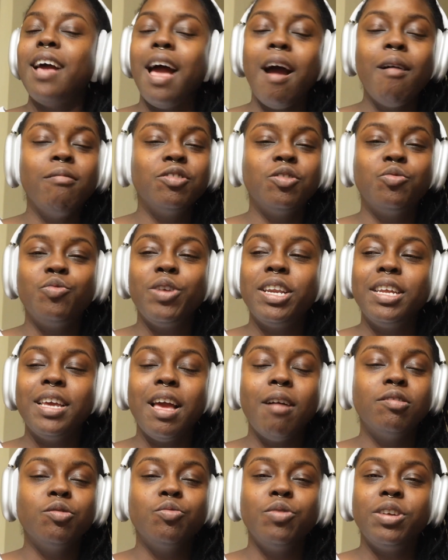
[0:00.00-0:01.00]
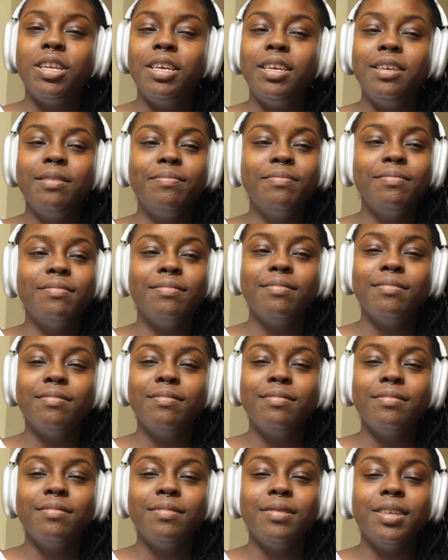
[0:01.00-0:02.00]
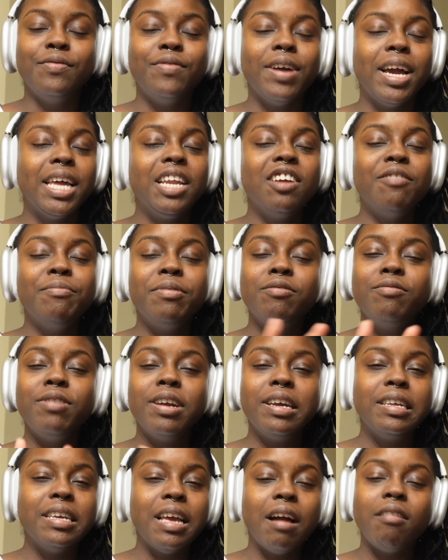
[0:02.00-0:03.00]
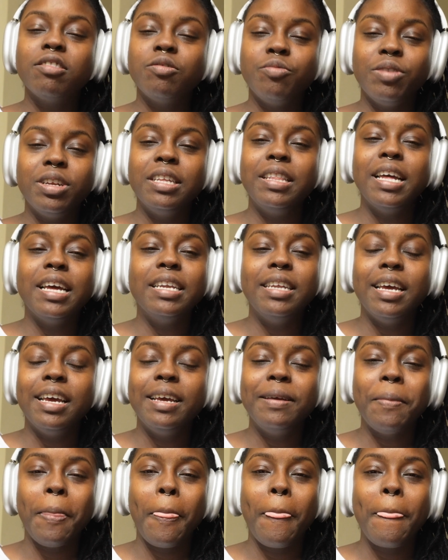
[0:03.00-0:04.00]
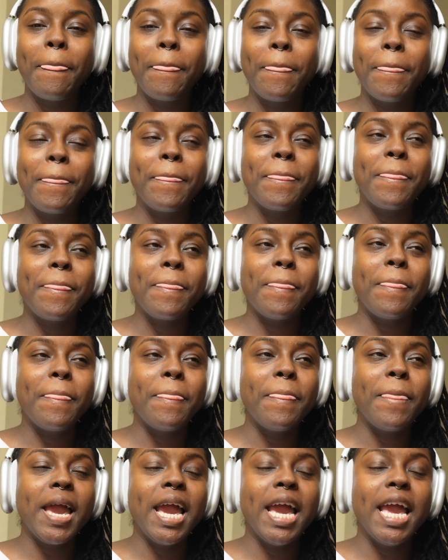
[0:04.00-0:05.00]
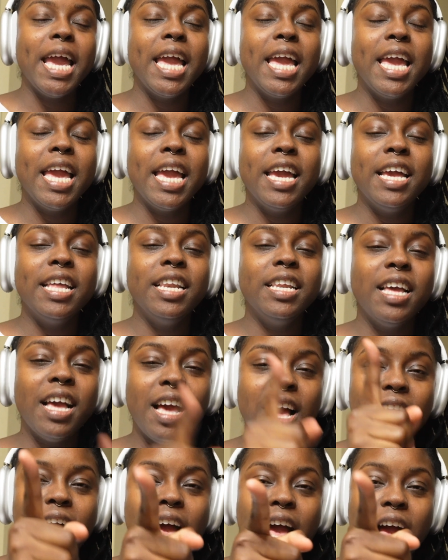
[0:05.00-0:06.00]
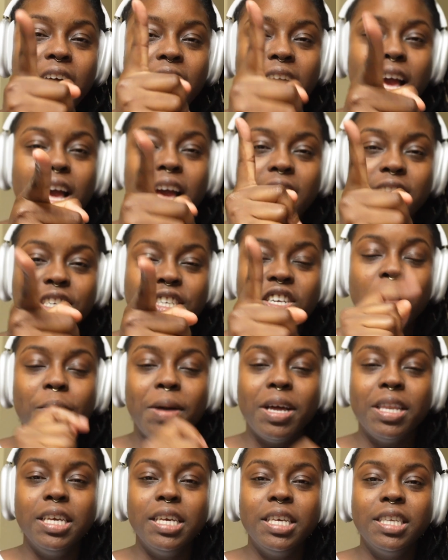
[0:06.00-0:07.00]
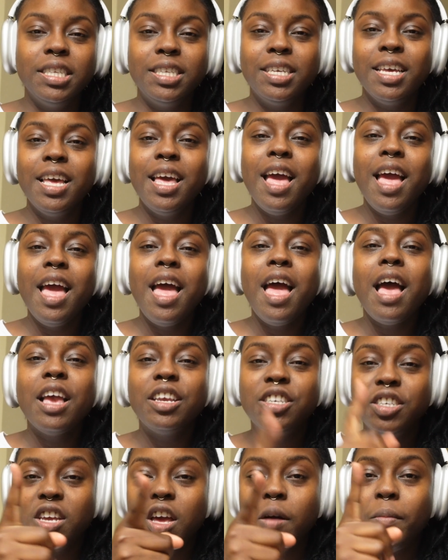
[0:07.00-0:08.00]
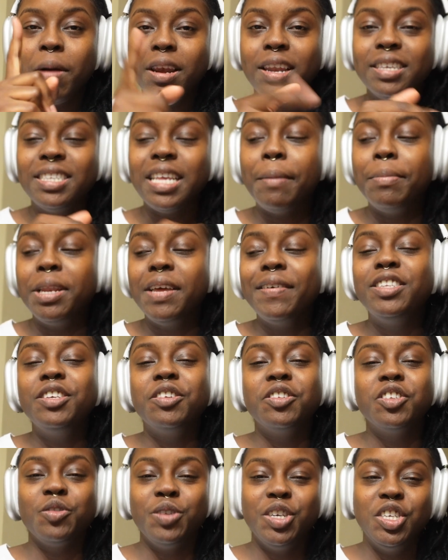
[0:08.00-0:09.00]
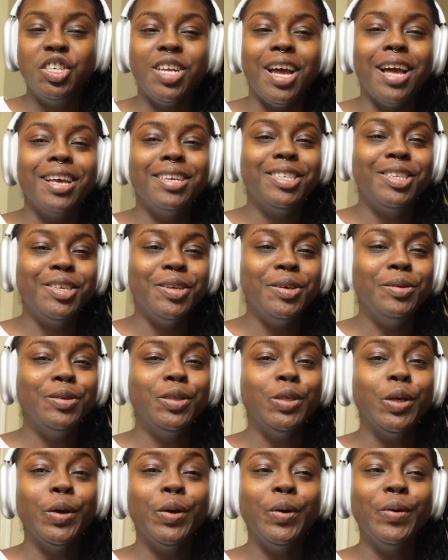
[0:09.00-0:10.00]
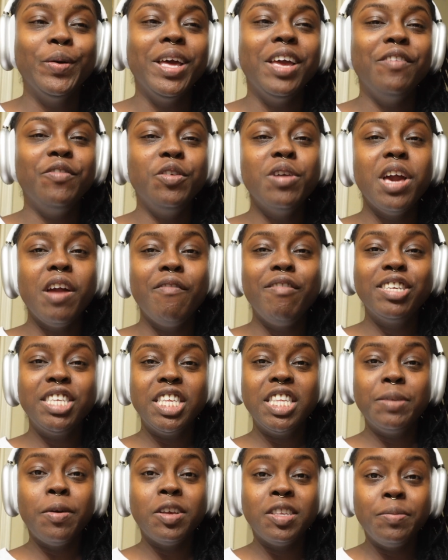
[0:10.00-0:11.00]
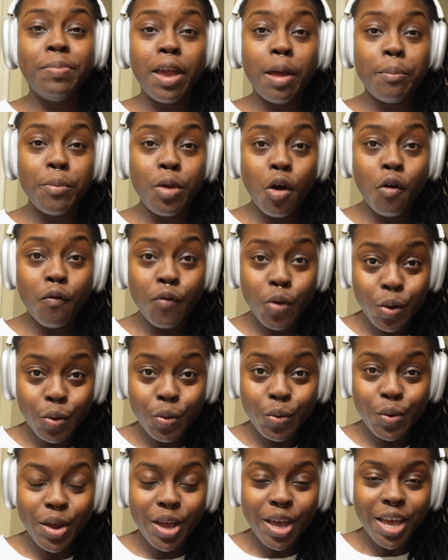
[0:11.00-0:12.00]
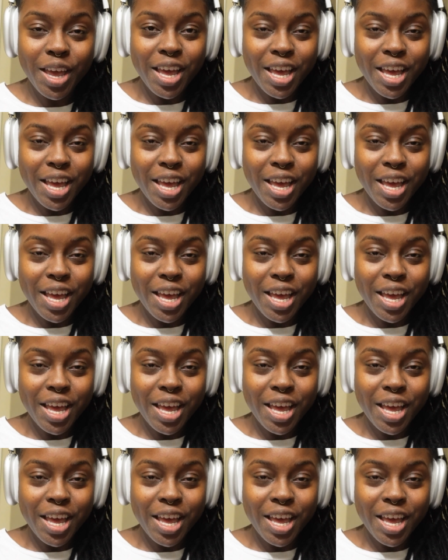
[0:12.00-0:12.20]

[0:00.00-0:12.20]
I was ready. If I had never been ready, I was ready that day. And she on my list. I believe I took screenshots too. So if you ever see this person picking up your food,